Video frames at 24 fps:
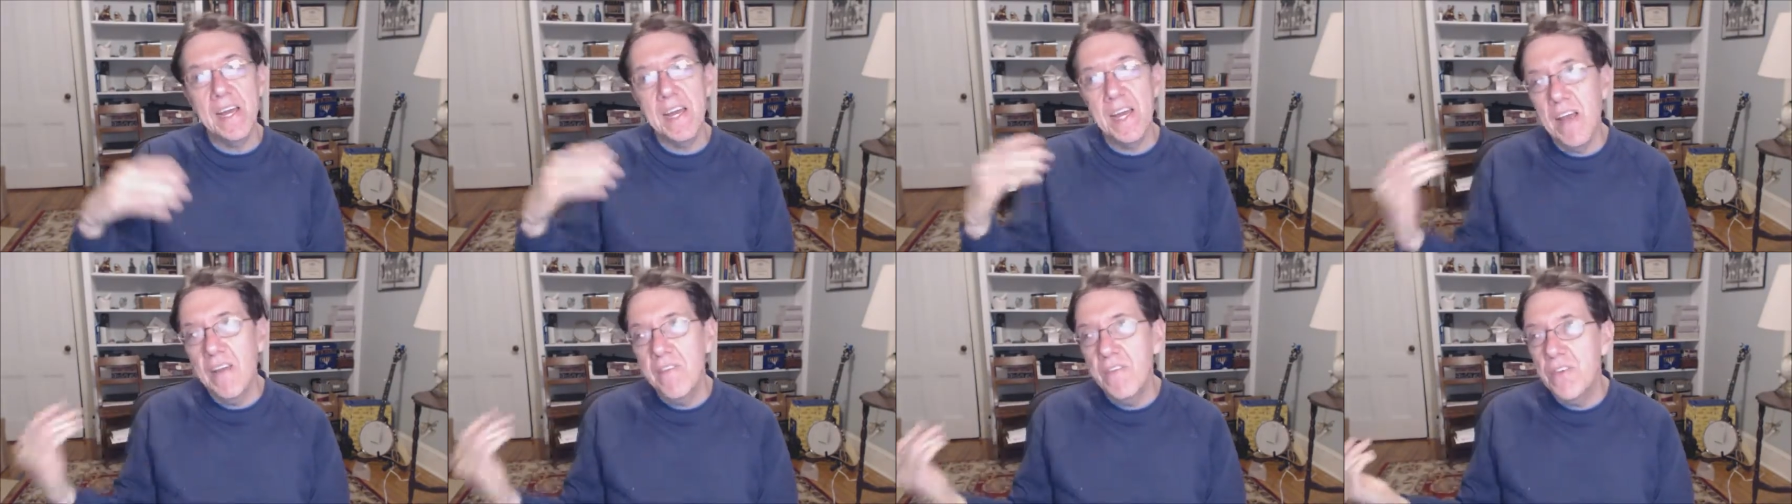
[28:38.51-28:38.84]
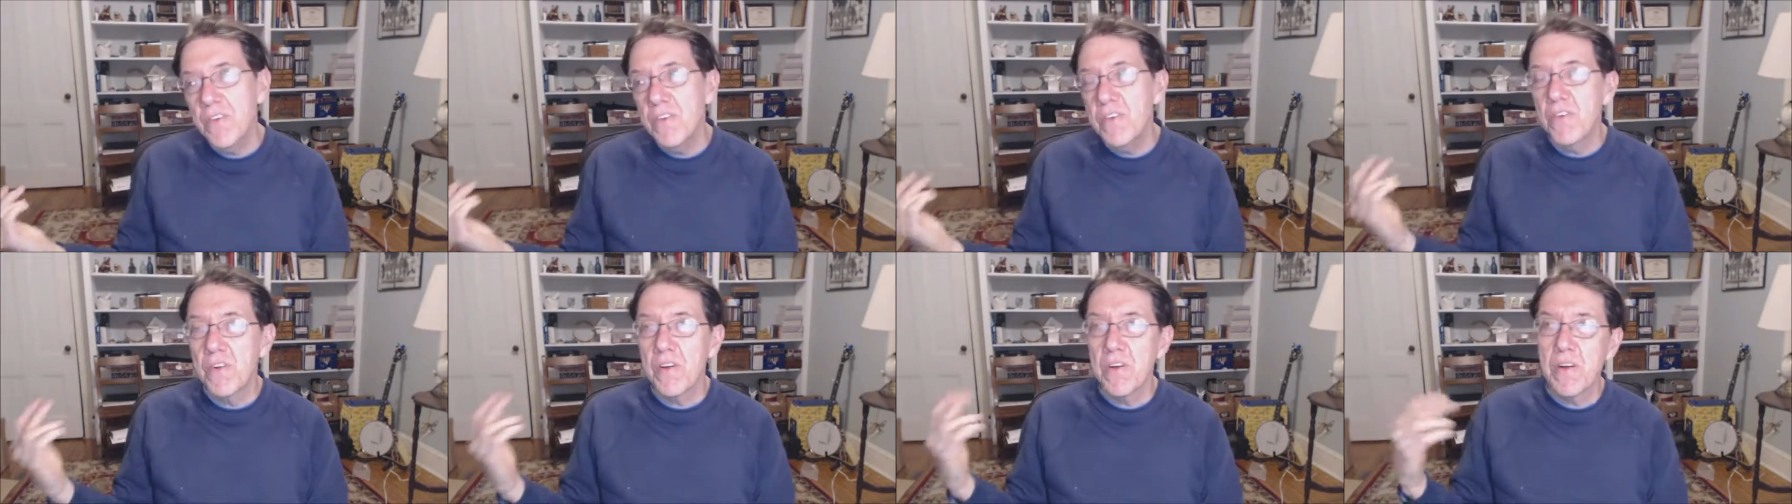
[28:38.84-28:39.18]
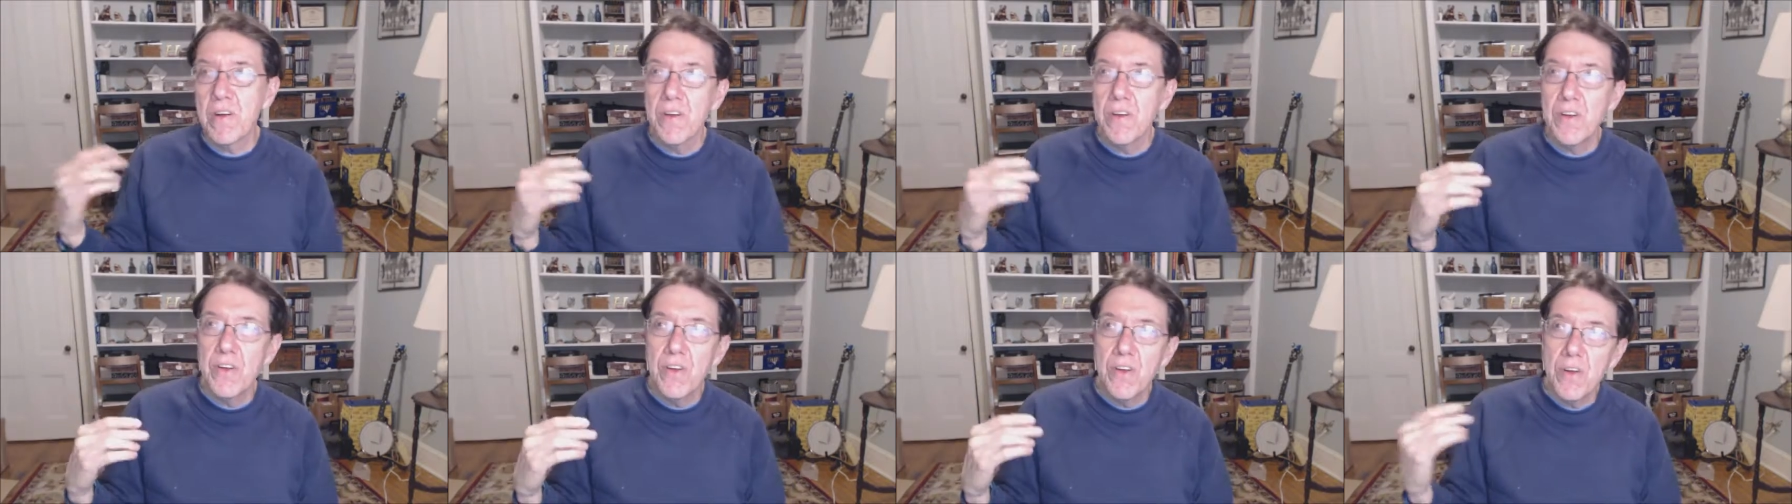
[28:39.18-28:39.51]
I gave you
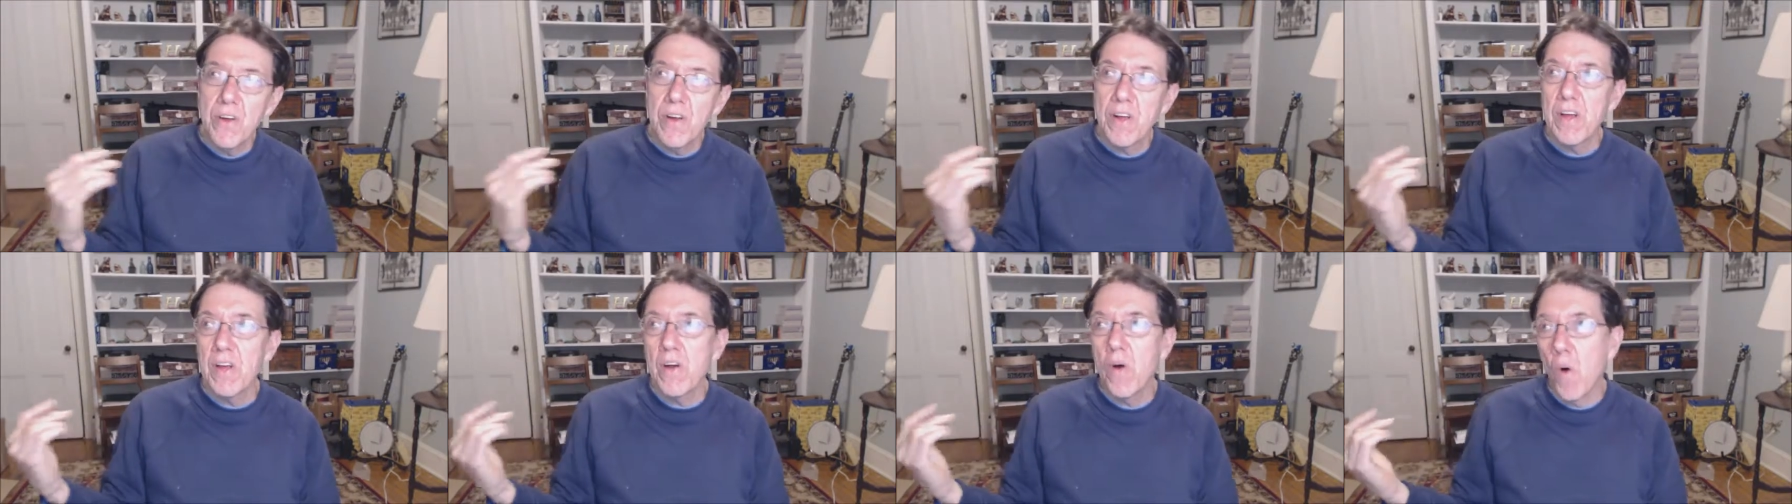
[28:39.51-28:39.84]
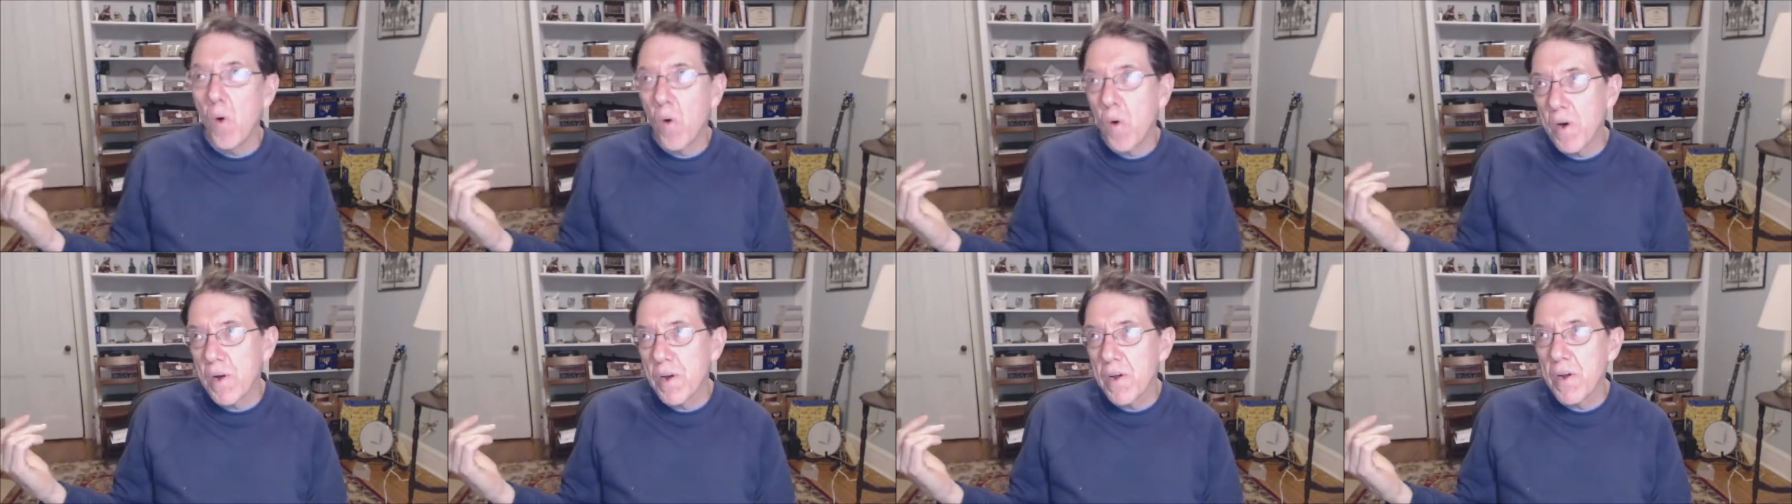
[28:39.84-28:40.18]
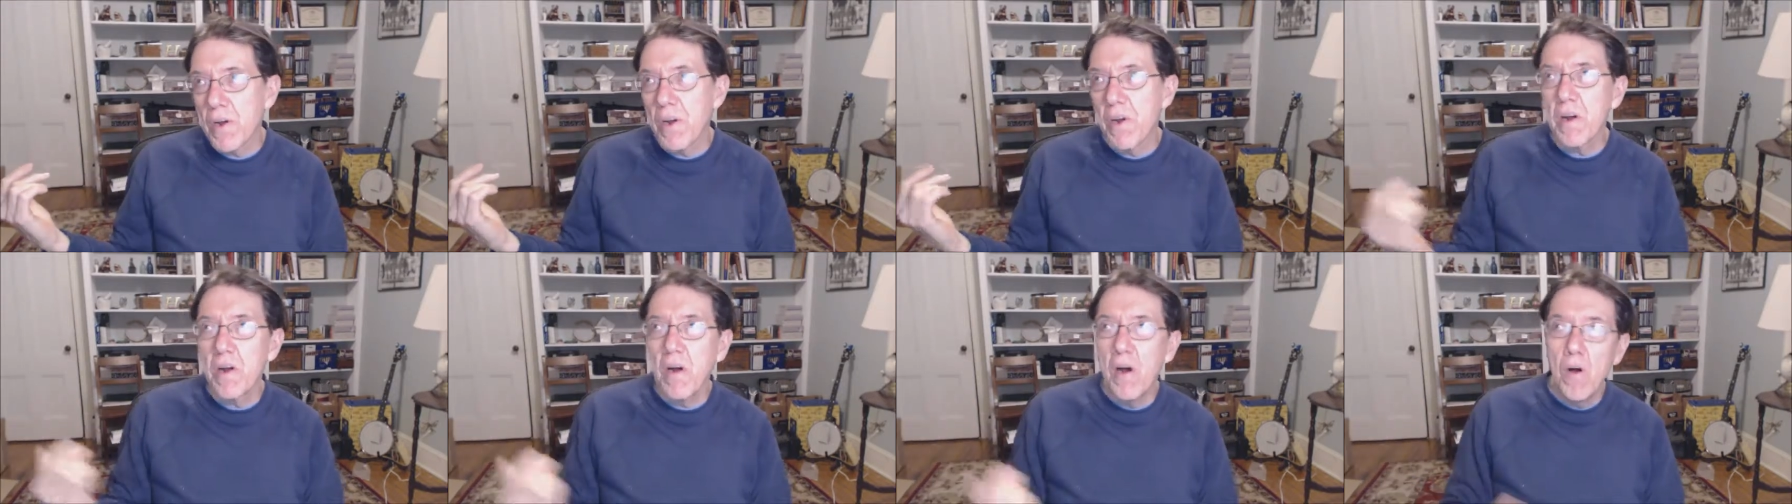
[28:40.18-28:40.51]
your, your
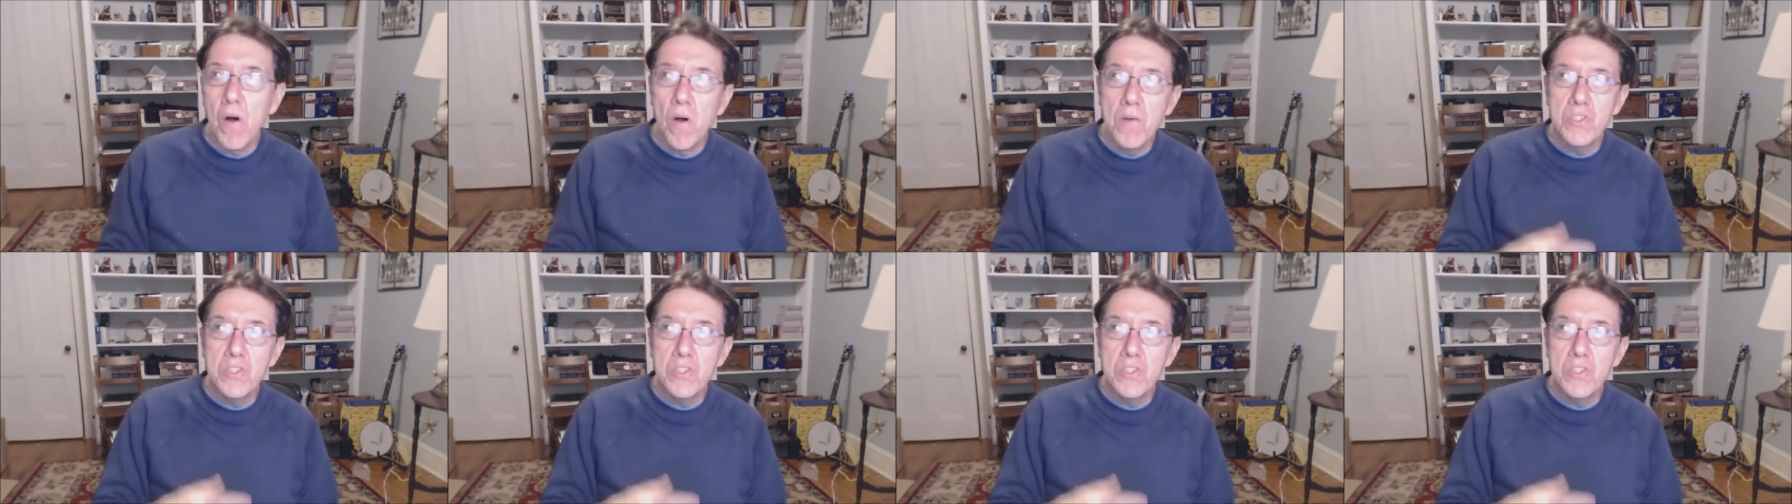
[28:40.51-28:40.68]
order.